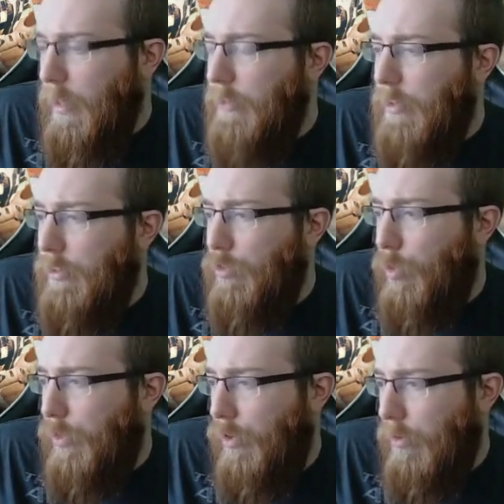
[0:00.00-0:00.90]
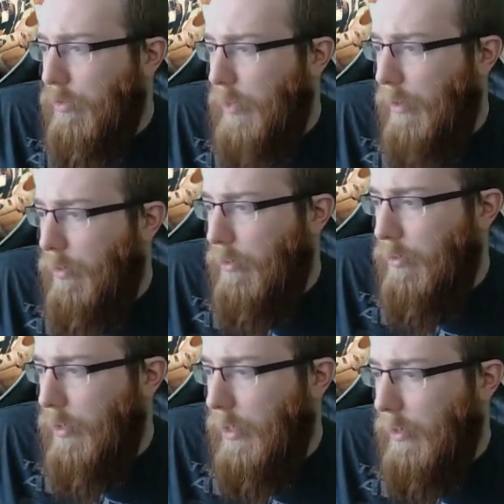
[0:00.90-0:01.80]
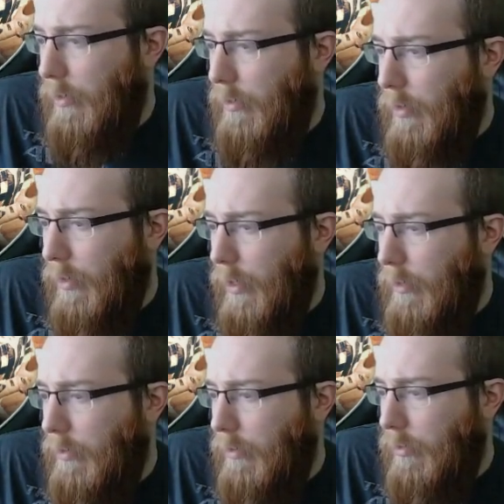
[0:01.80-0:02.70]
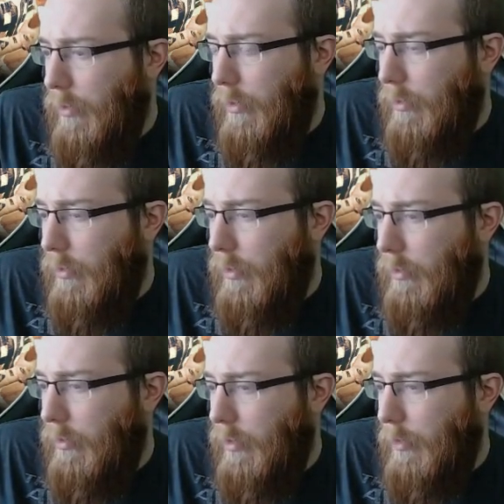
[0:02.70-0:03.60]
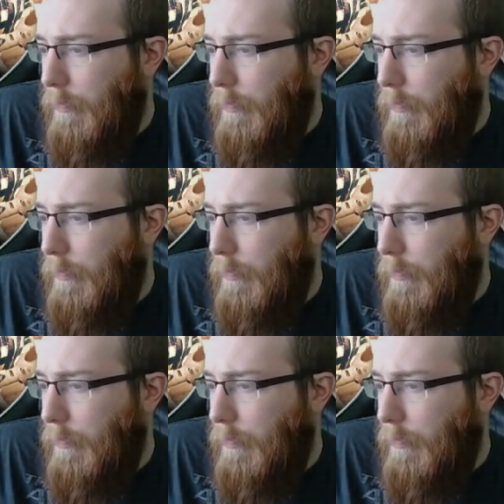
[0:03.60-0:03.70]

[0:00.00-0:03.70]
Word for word: Says he's worth 37. Let's see. Okay, let's see, let's see, let's see.